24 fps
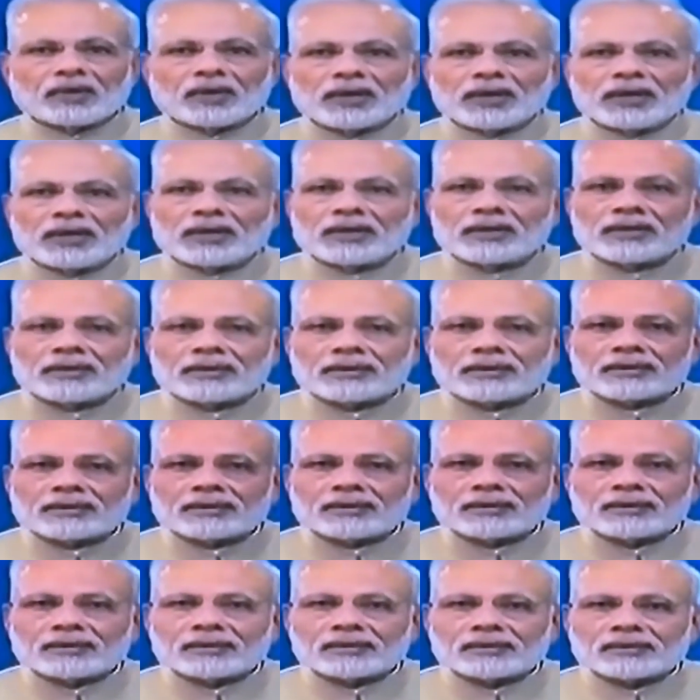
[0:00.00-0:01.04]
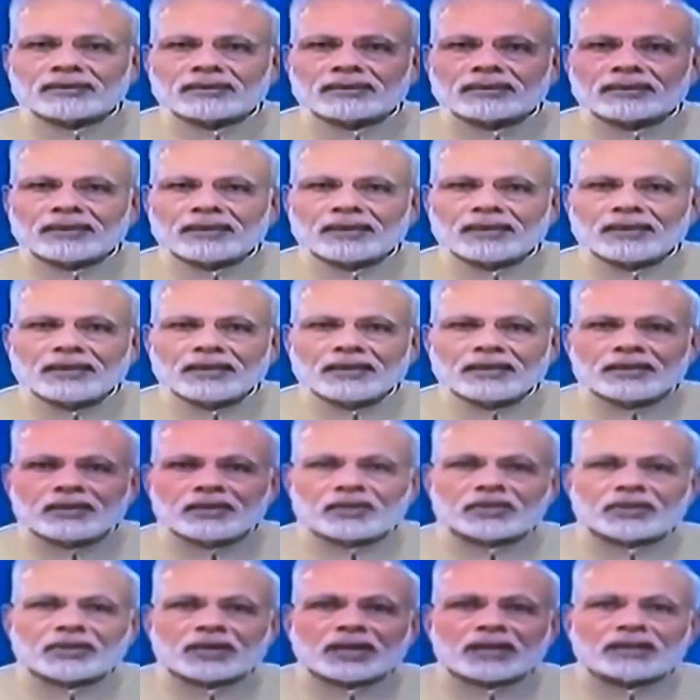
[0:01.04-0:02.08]
For years,
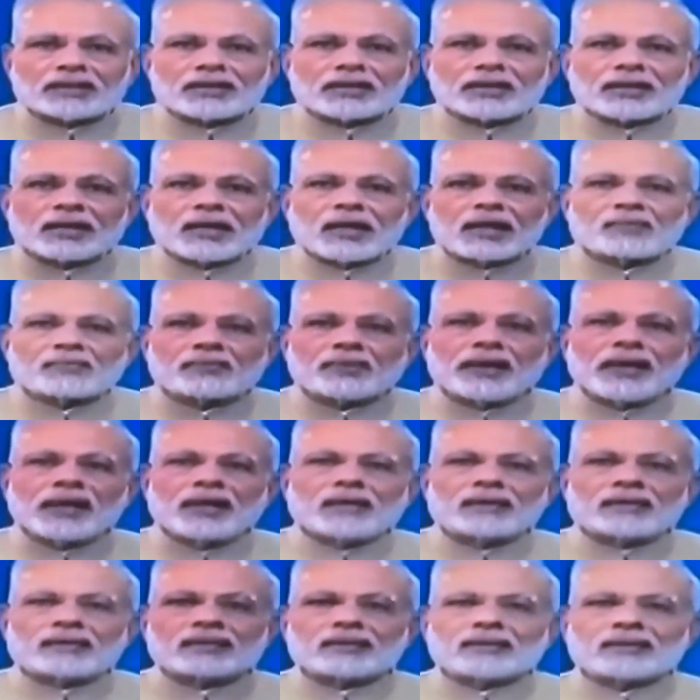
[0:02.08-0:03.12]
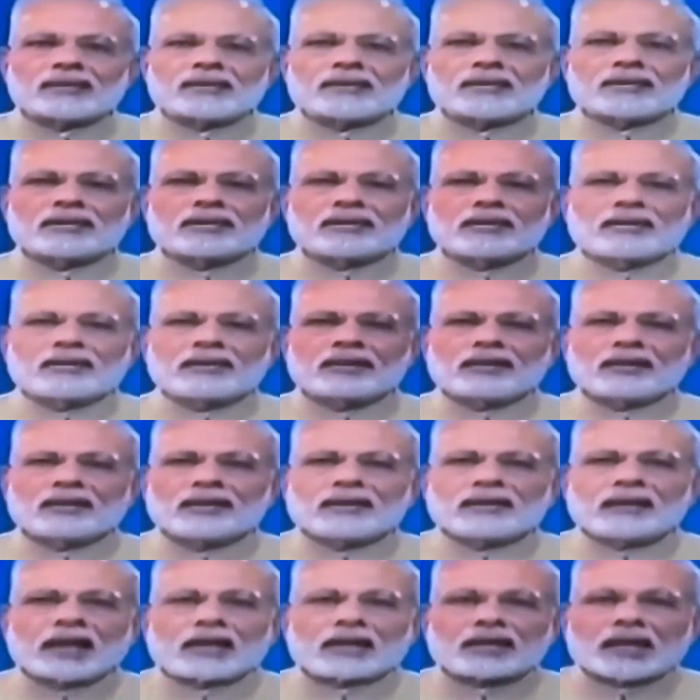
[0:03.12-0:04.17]
this country has felt
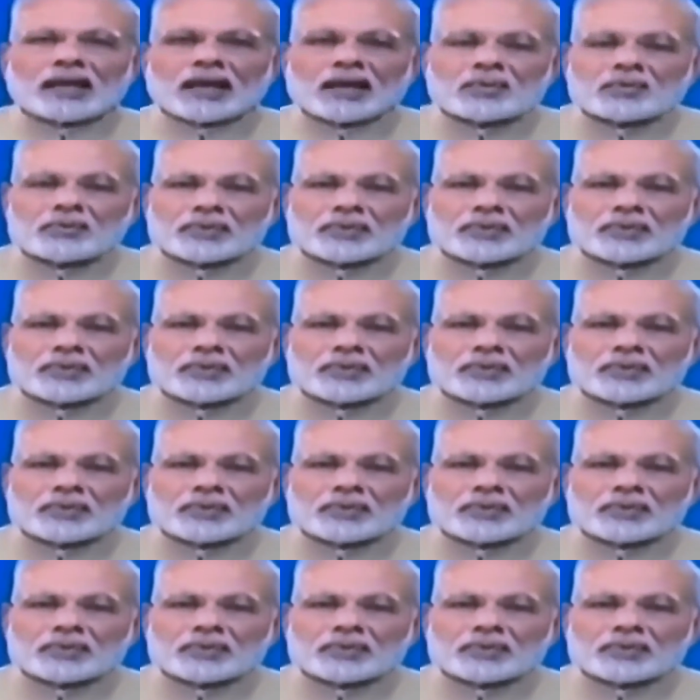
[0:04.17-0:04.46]
that